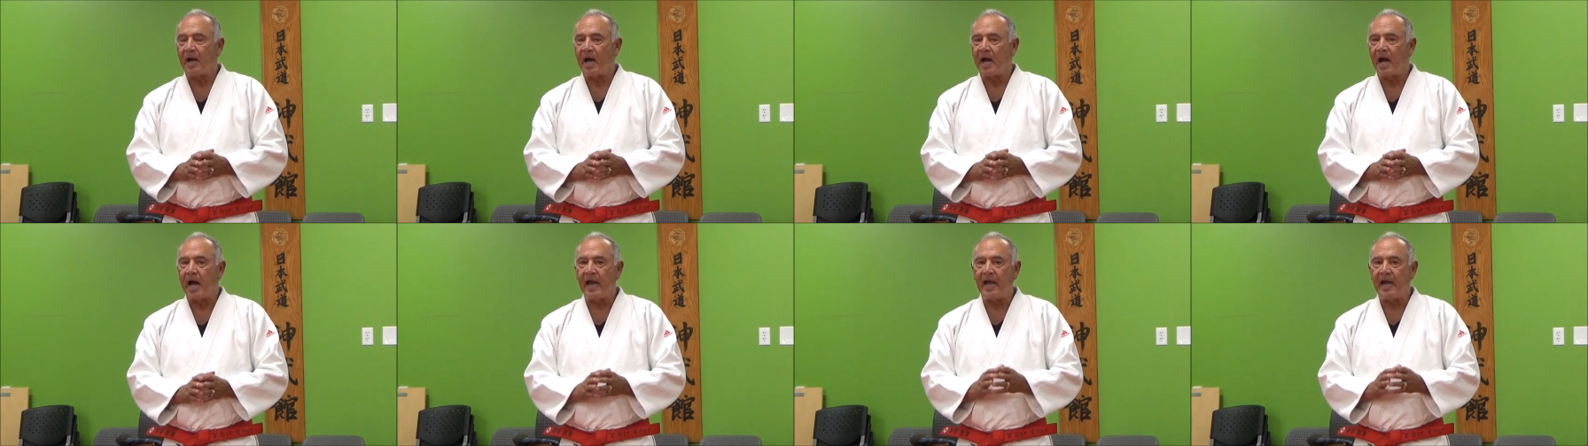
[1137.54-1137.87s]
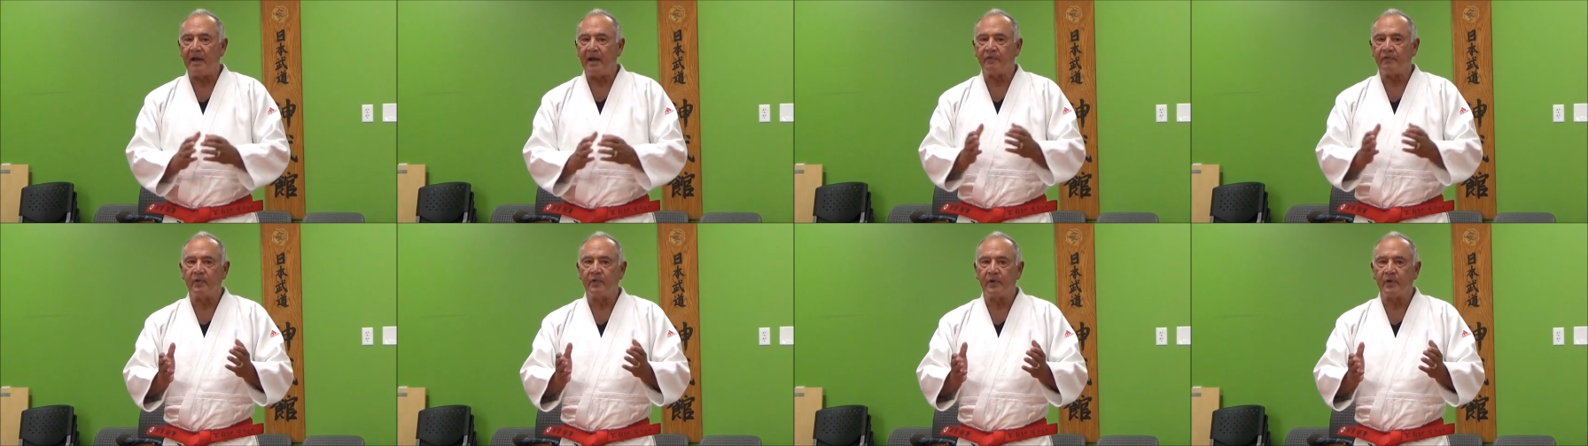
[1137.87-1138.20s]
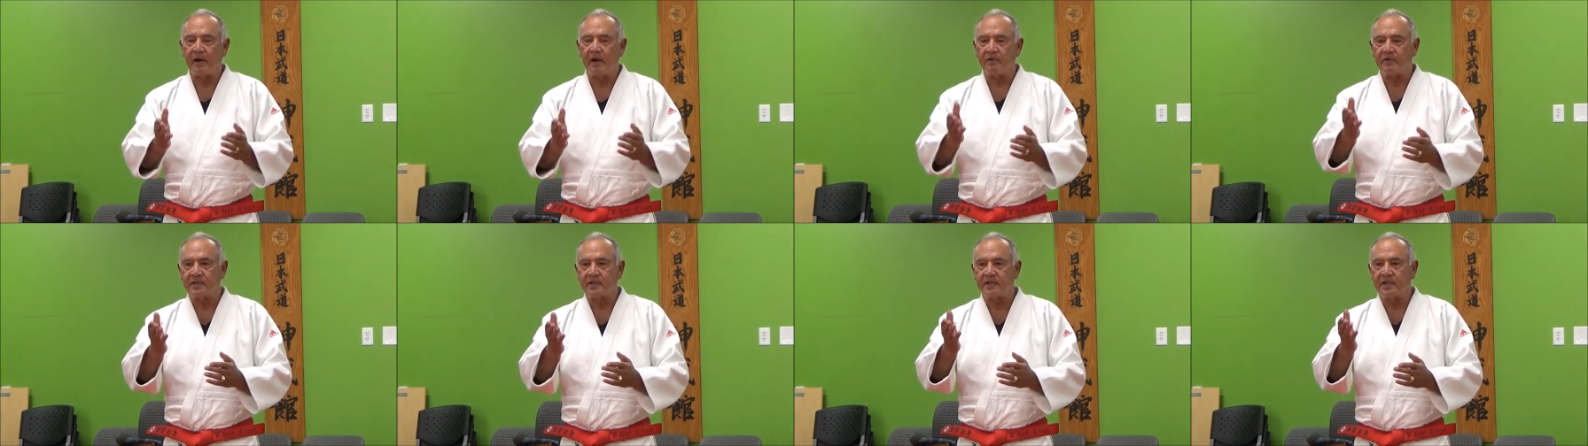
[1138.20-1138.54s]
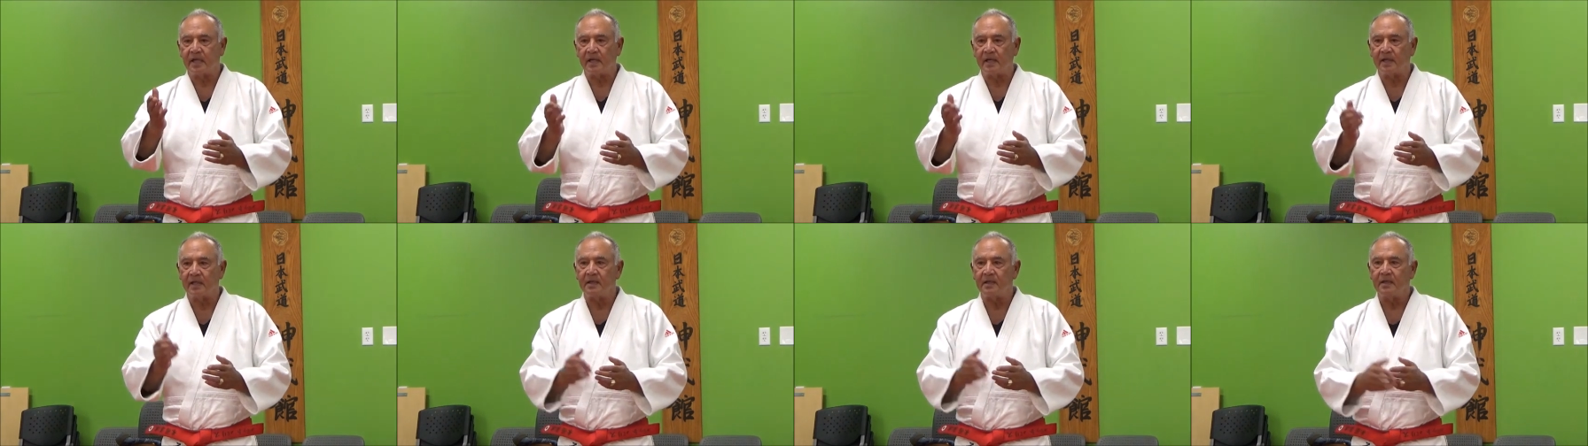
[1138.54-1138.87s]
I was
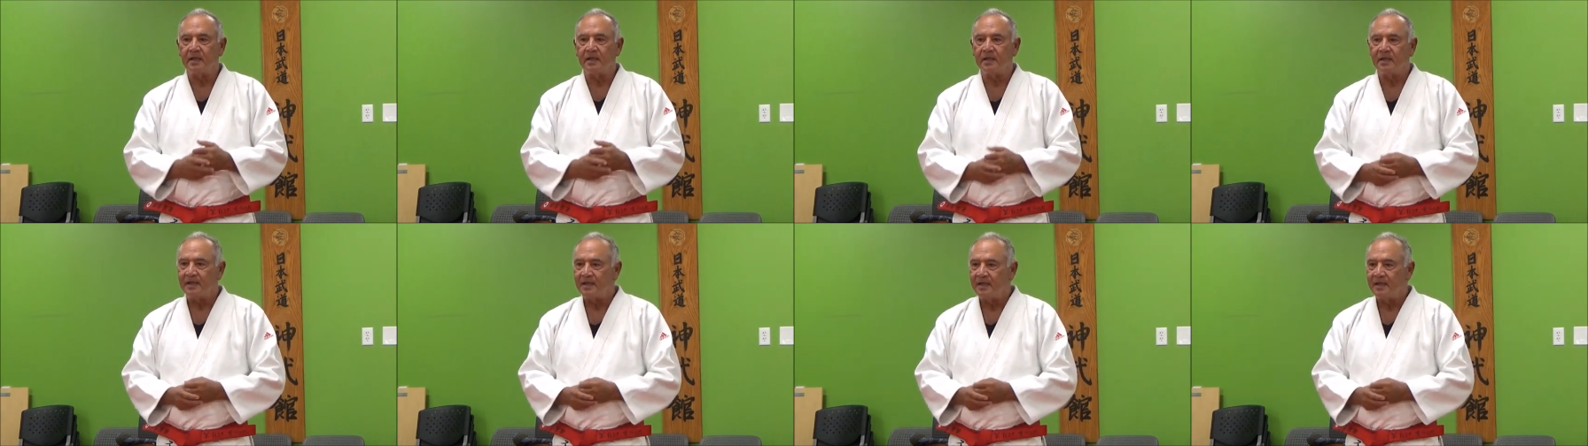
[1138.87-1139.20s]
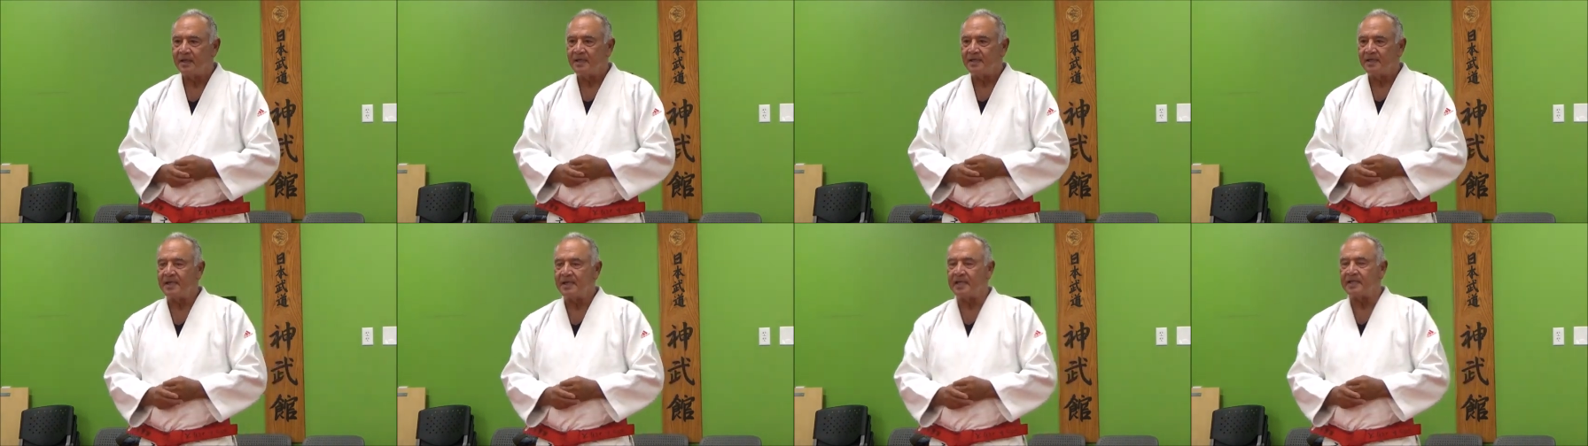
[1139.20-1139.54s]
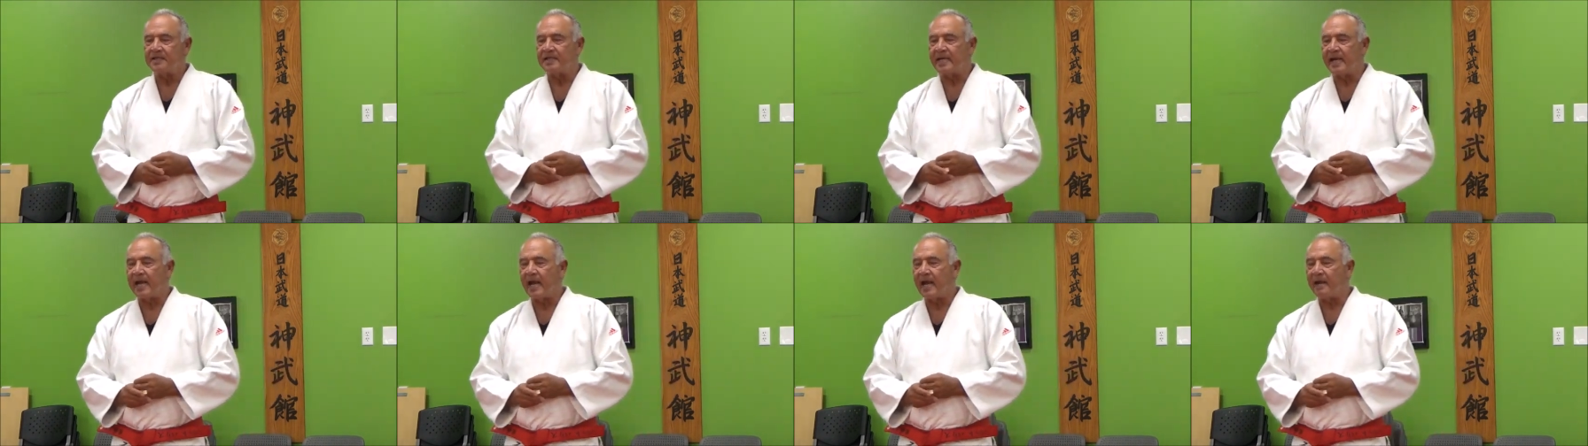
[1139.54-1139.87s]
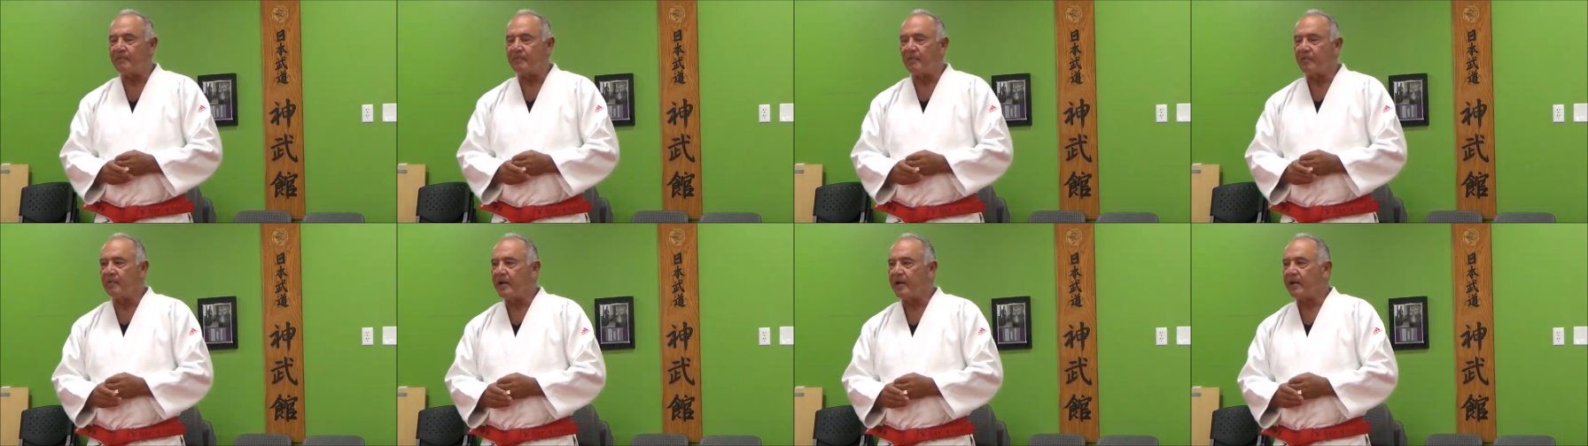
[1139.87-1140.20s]
telling Sensei Anne
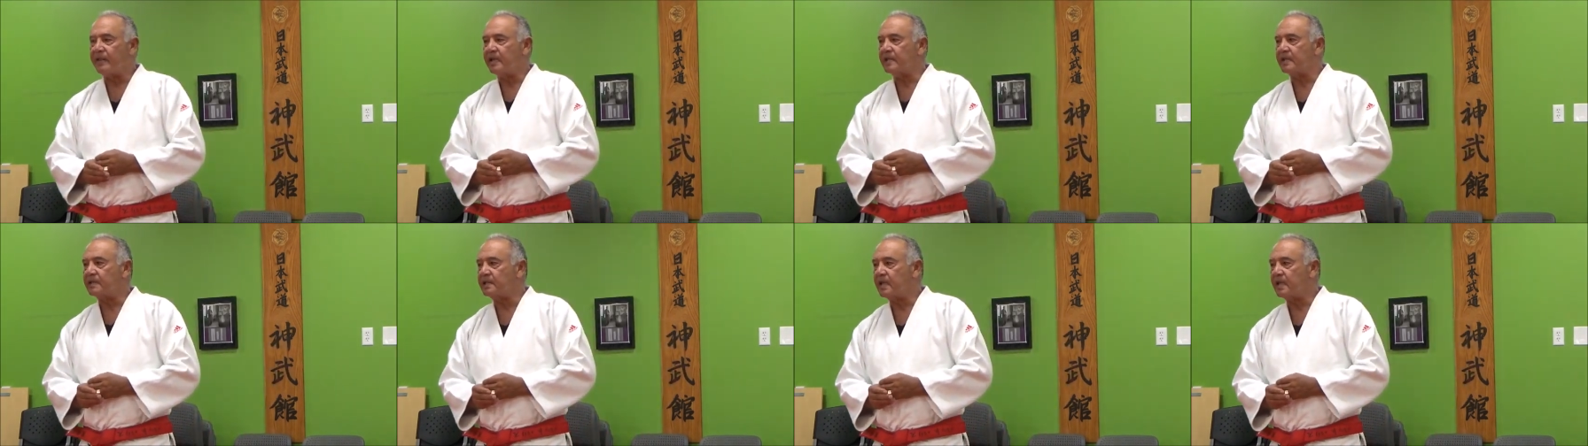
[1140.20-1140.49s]
Marie this,